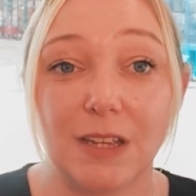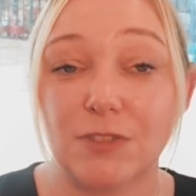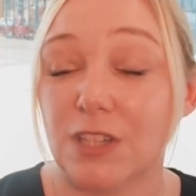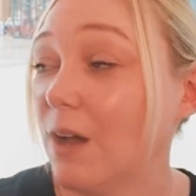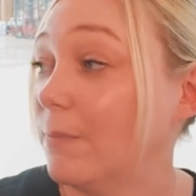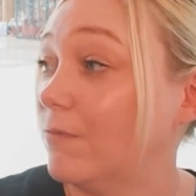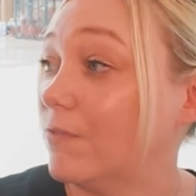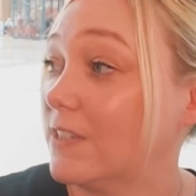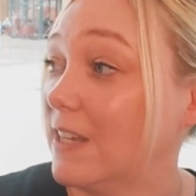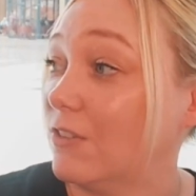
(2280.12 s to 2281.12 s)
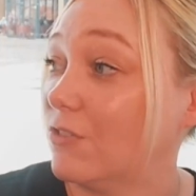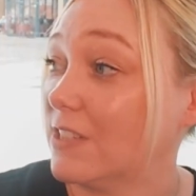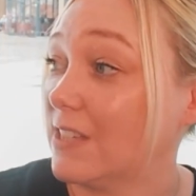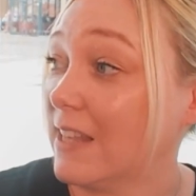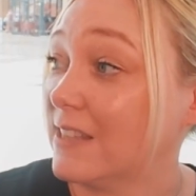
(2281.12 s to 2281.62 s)
to come in for
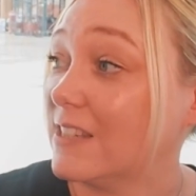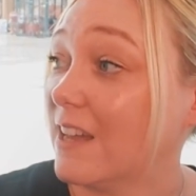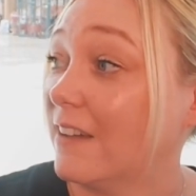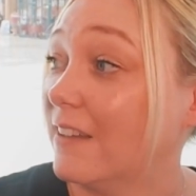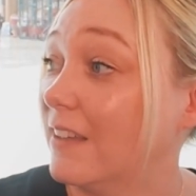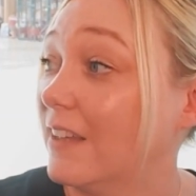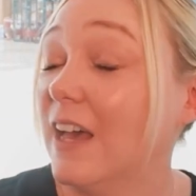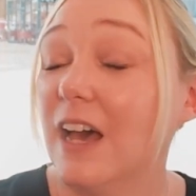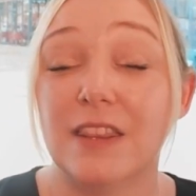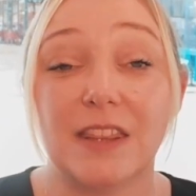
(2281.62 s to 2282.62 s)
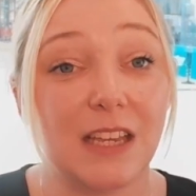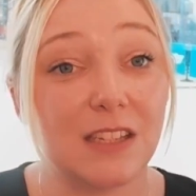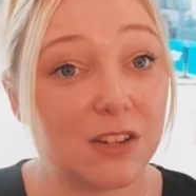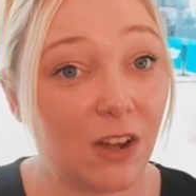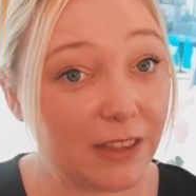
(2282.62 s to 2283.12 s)
Secret Santa and
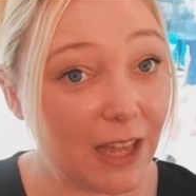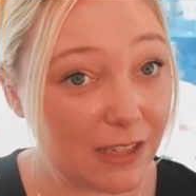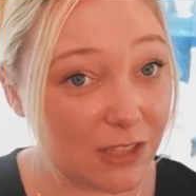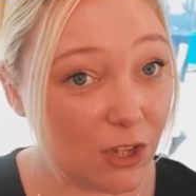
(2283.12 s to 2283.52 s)
things like that. So,